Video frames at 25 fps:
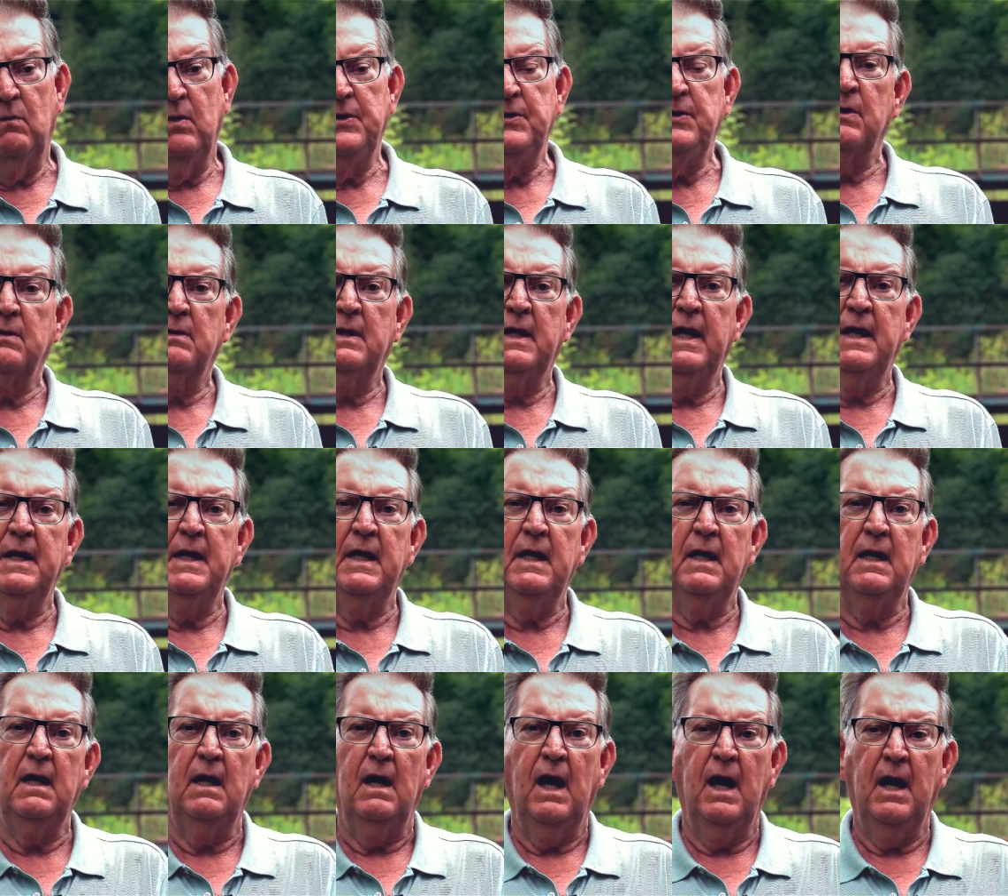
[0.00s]
when you're
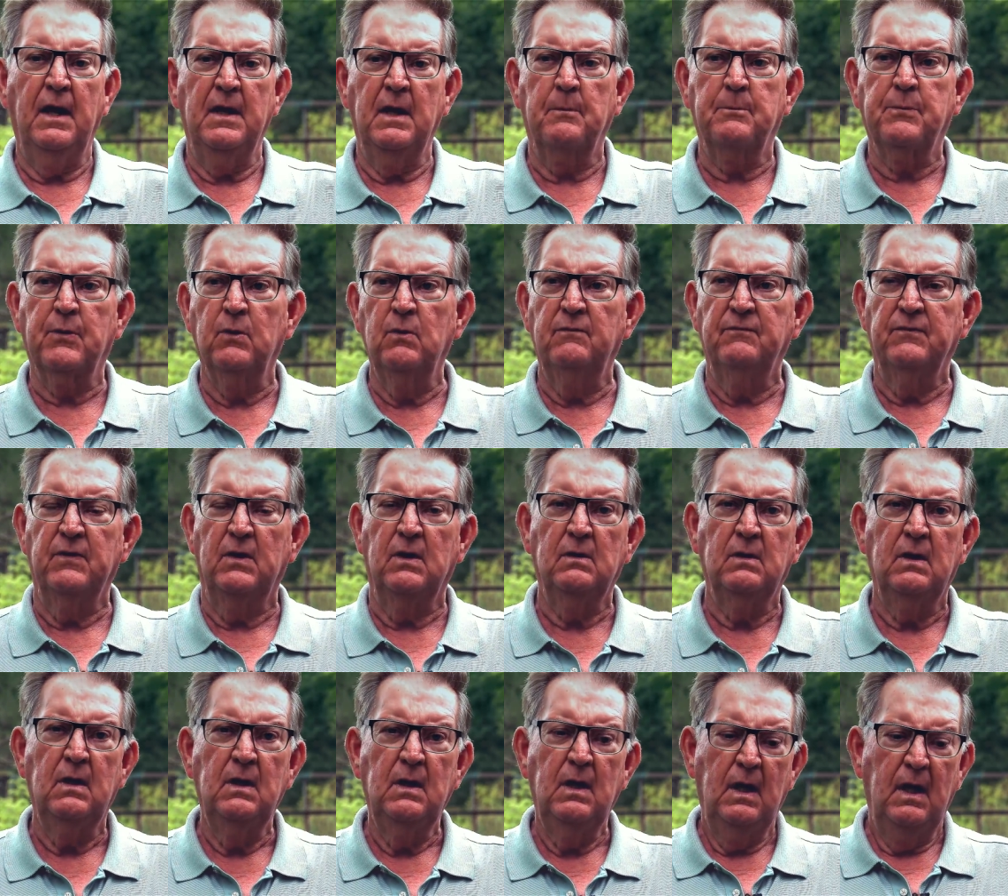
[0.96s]
getting an
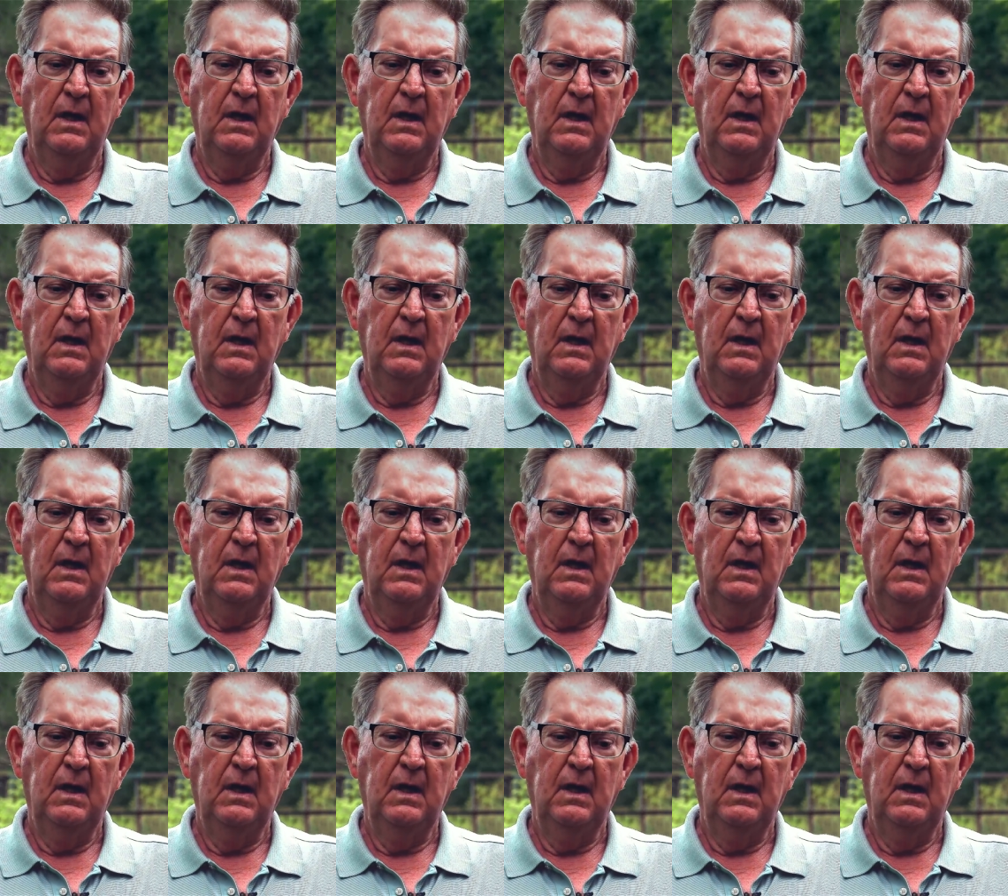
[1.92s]
approval,